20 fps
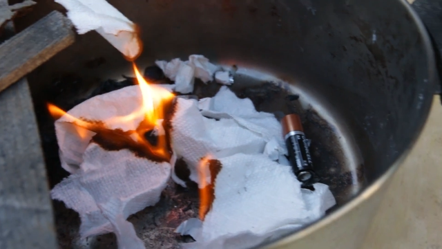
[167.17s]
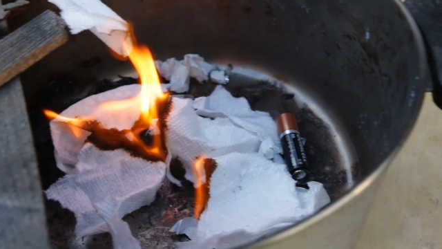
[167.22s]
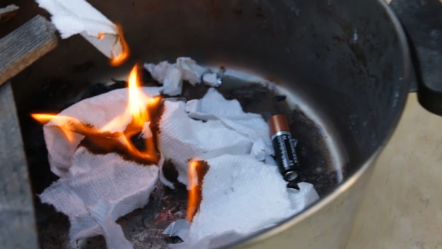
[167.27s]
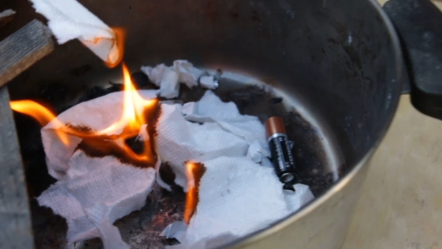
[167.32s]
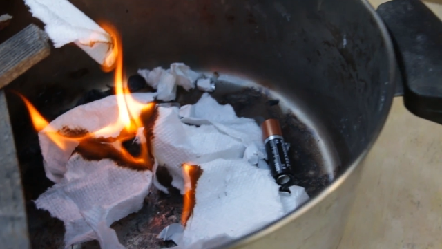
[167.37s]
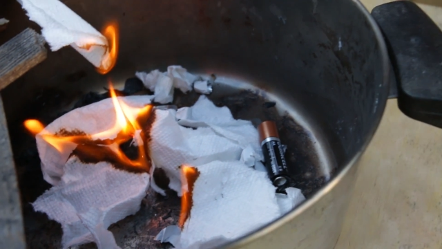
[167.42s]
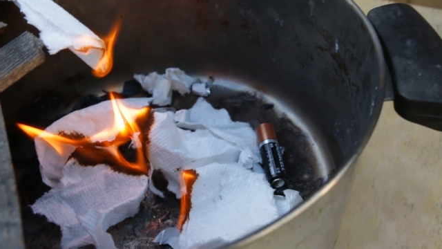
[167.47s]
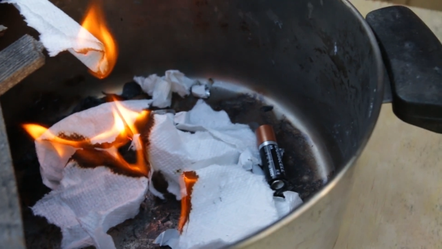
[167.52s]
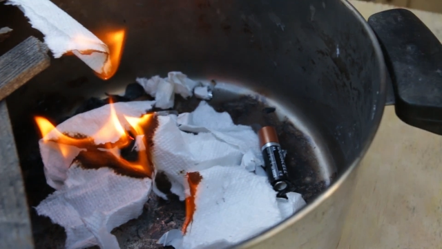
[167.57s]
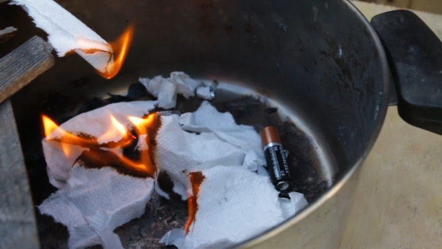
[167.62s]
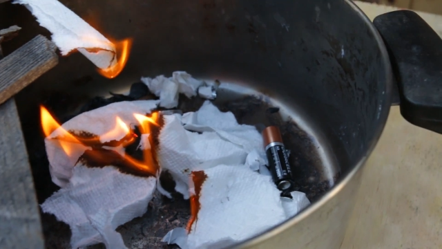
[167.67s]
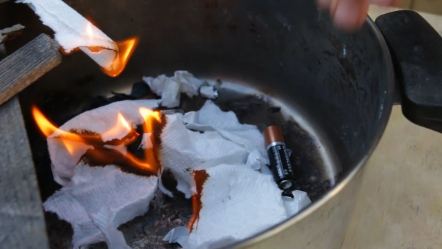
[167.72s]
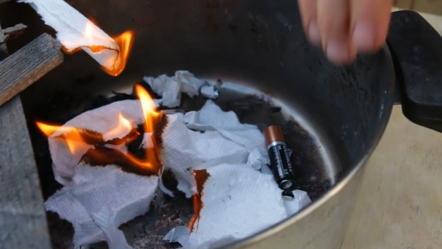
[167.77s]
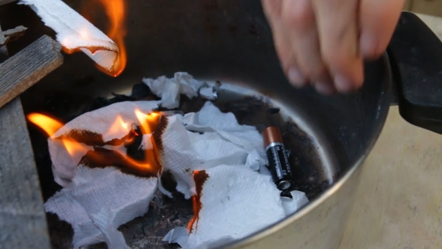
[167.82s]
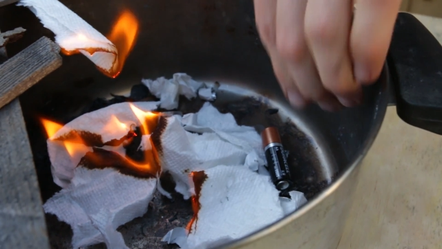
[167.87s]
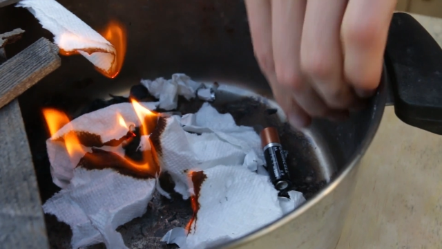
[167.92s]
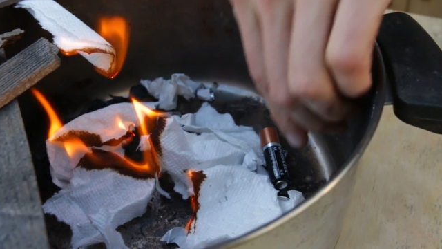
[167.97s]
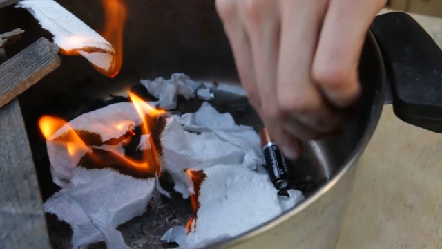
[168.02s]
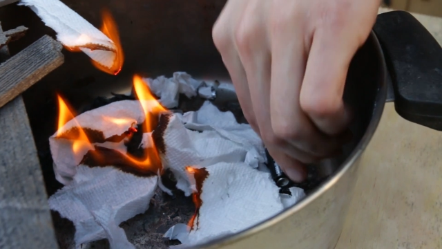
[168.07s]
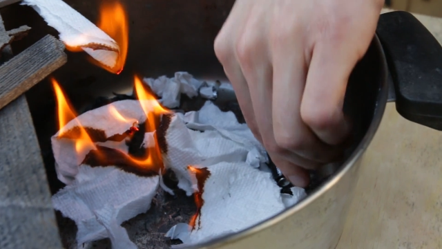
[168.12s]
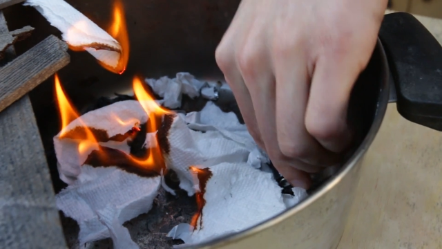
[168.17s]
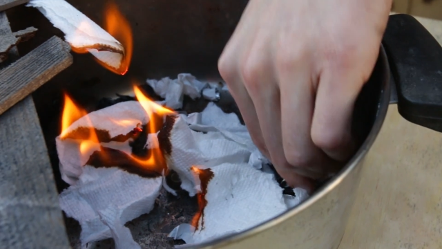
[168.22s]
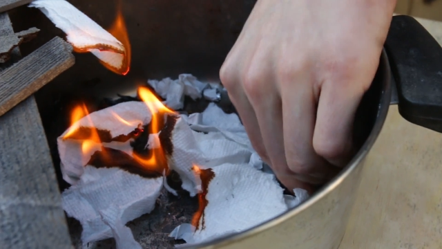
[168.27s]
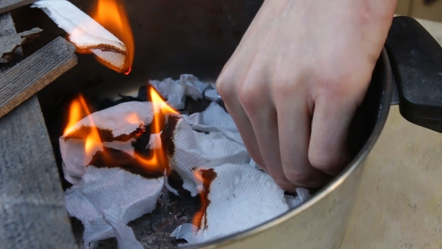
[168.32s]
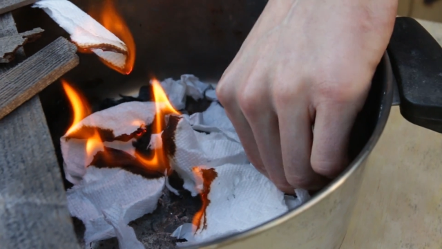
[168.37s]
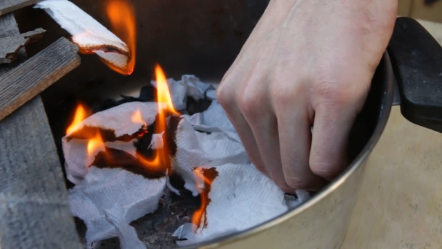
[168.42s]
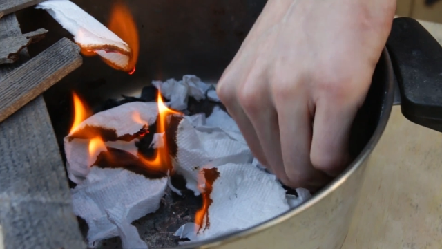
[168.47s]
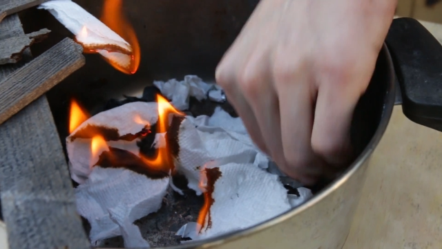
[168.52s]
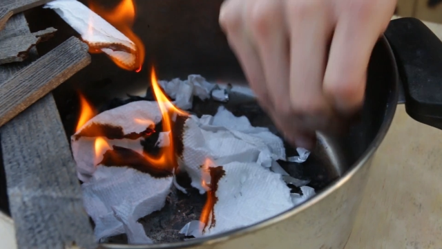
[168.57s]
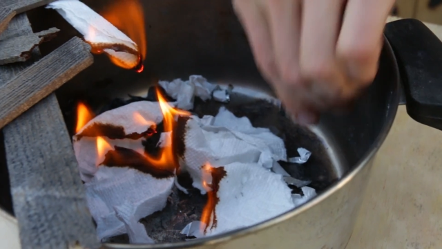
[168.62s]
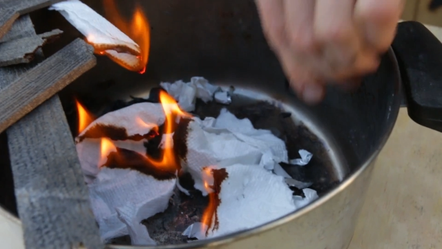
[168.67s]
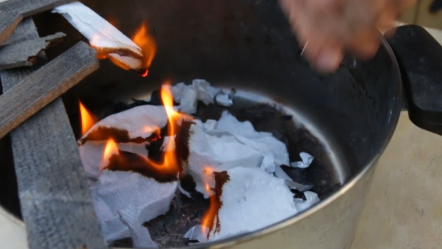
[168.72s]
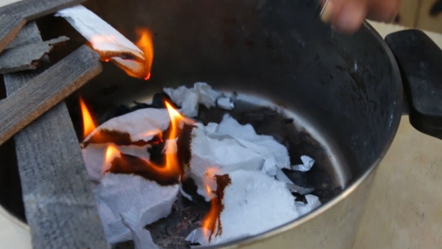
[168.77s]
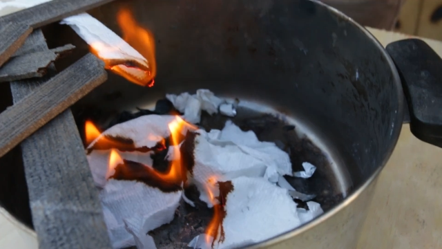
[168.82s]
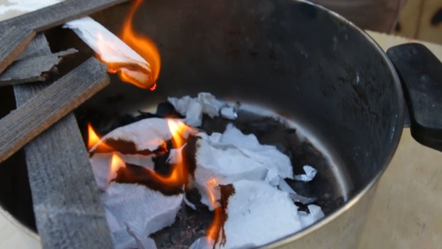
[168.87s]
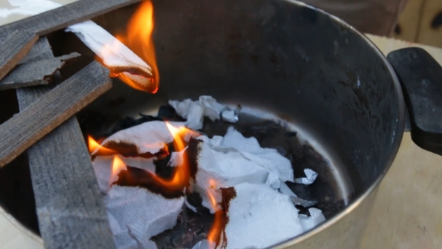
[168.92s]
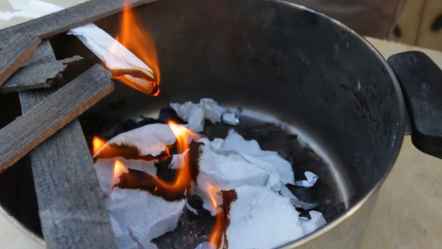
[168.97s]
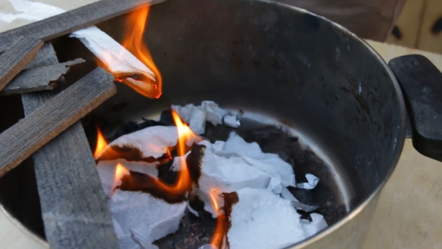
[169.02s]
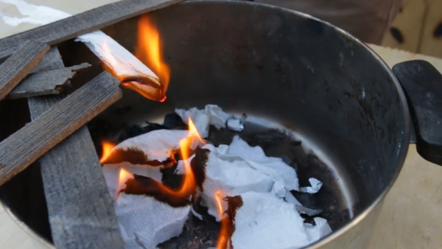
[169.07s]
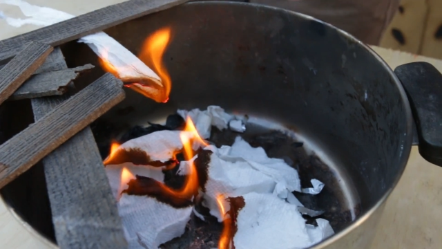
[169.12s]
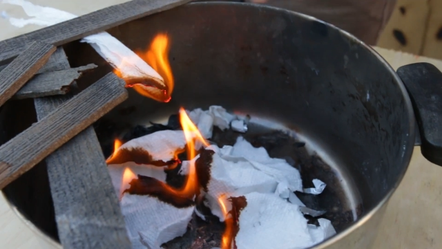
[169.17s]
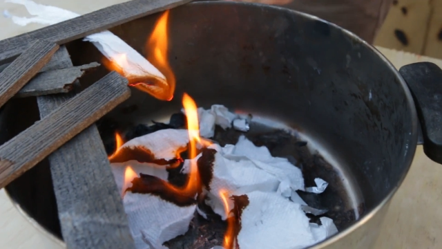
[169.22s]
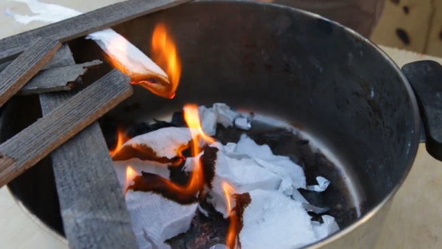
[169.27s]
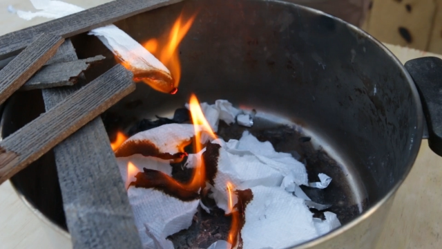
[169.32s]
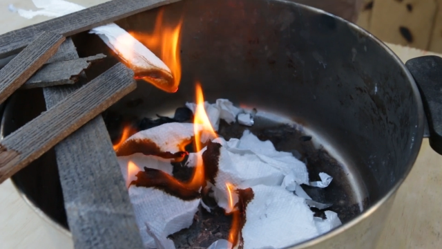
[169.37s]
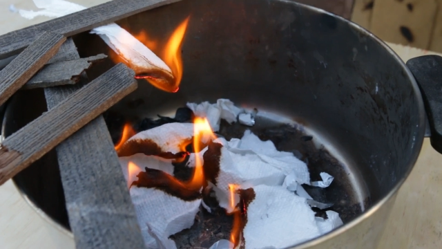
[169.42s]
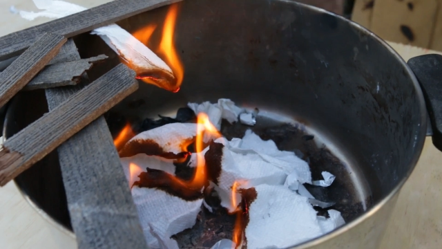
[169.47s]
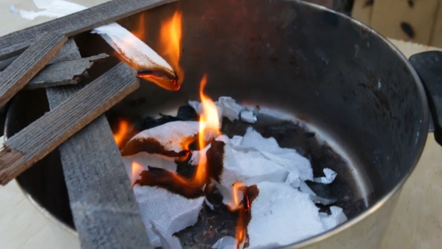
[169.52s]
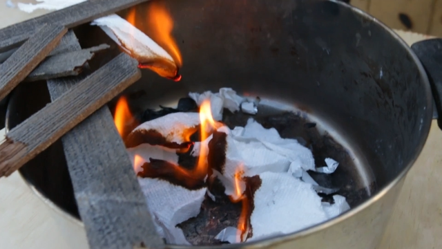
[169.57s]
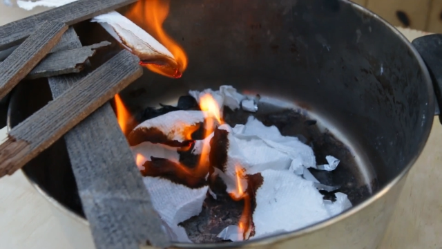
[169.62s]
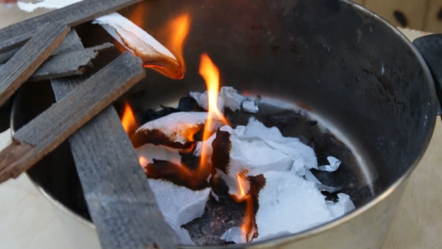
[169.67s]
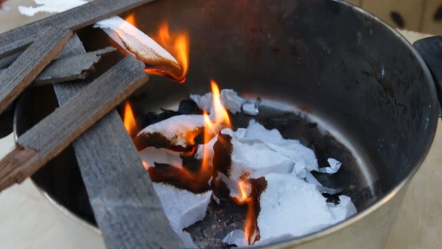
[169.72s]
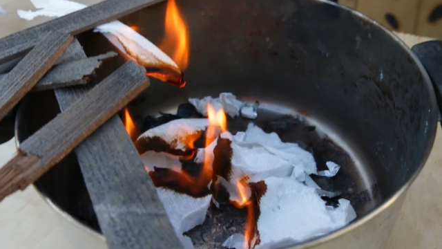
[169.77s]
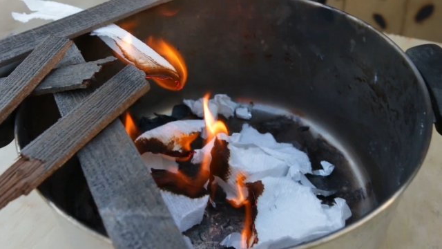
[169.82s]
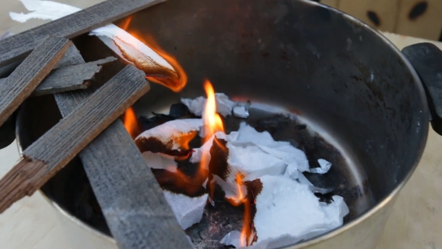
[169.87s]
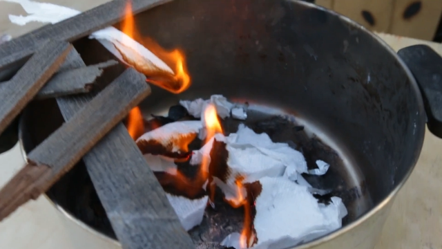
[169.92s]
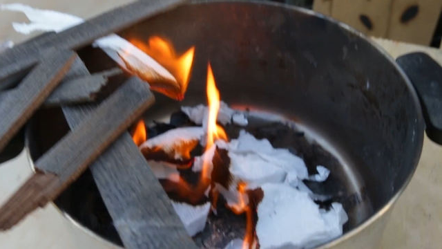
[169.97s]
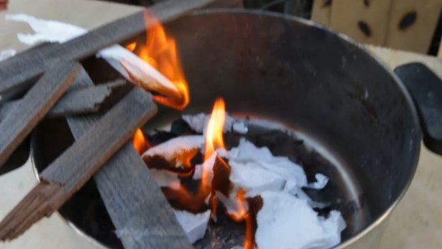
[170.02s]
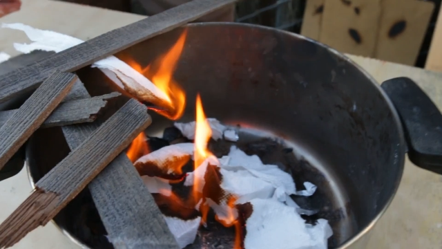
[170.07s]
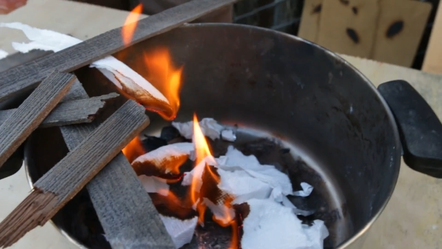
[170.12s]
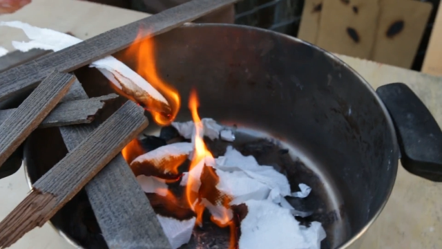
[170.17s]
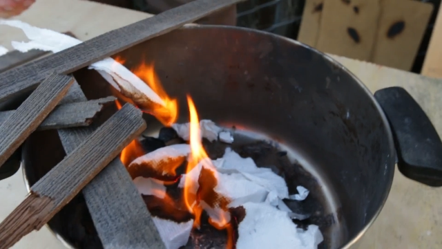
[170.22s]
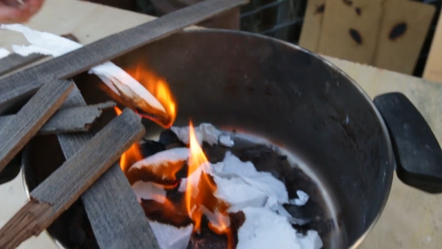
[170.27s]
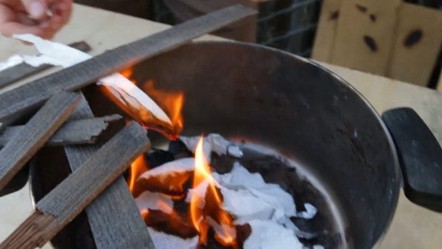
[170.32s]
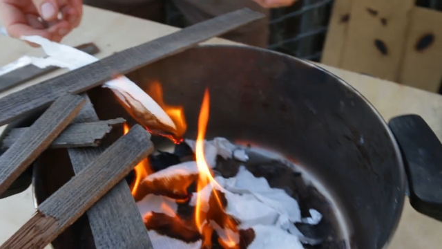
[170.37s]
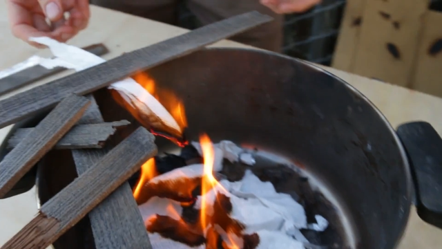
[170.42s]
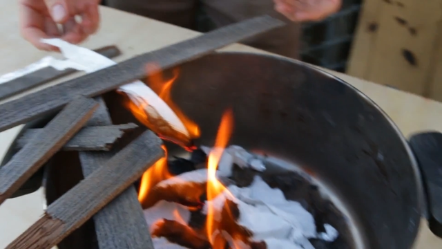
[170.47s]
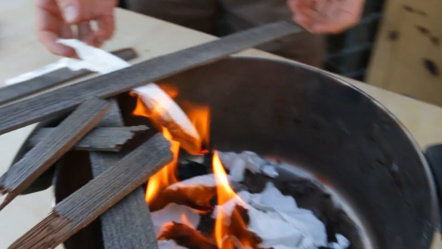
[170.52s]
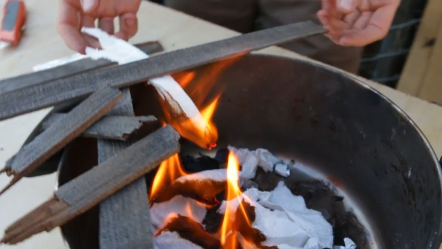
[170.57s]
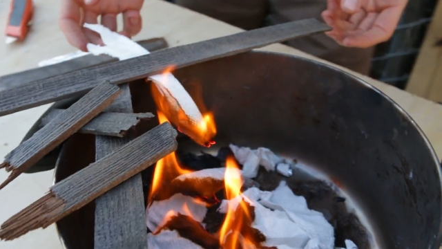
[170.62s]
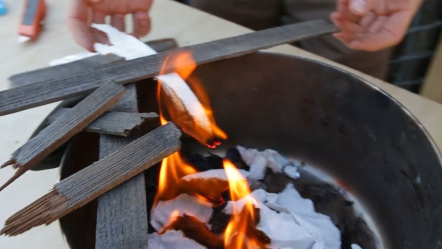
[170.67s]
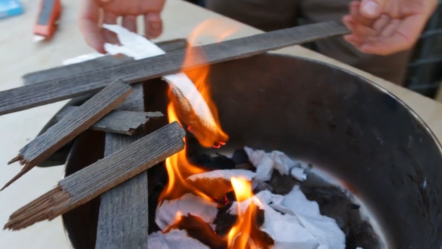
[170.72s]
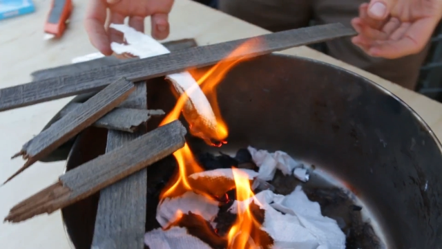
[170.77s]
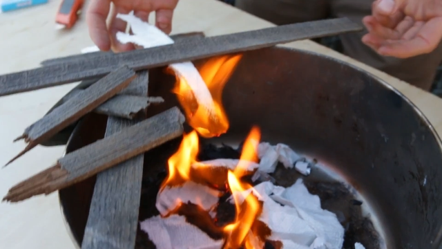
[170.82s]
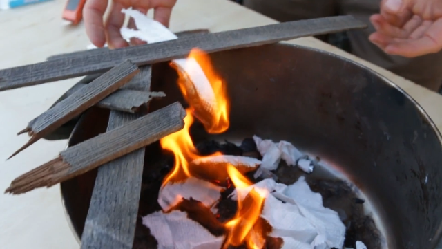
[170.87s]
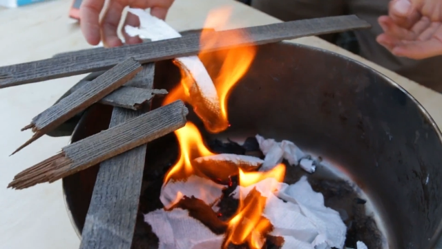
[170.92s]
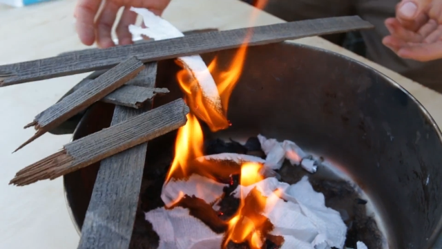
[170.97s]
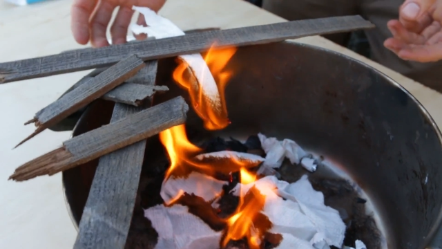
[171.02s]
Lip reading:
(no speaker visible)